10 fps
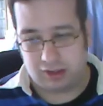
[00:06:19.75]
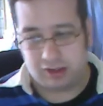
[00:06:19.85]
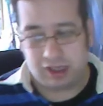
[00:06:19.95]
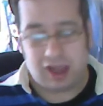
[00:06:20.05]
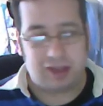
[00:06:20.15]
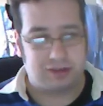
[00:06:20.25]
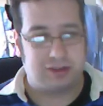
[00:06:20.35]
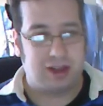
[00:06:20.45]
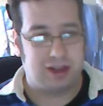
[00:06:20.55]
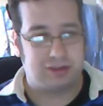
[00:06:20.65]
The
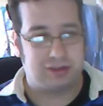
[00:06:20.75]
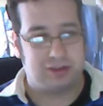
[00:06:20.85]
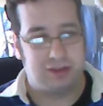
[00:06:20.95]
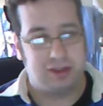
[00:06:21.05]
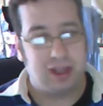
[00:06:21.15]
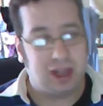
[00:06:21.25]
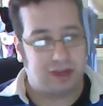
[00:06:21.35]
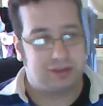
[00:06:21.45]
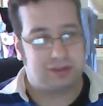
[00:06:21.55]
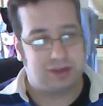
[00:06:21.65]
Aztecs, the
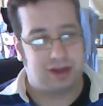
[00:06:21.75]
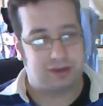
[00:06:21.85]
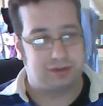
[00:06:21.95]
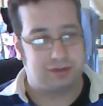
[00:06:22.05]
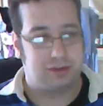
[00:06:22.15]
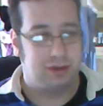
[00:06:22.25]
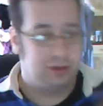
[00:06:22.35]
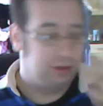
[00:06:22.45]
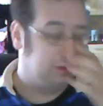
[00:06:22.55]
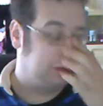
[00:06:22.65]
Aztecs,
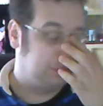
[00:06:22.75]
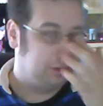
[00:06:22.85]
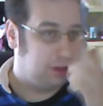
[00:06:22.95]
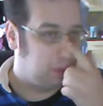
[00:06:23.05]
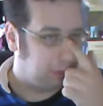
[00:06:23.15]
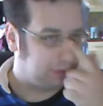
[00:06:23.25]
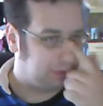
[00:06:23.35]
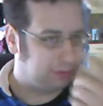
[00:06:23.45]
but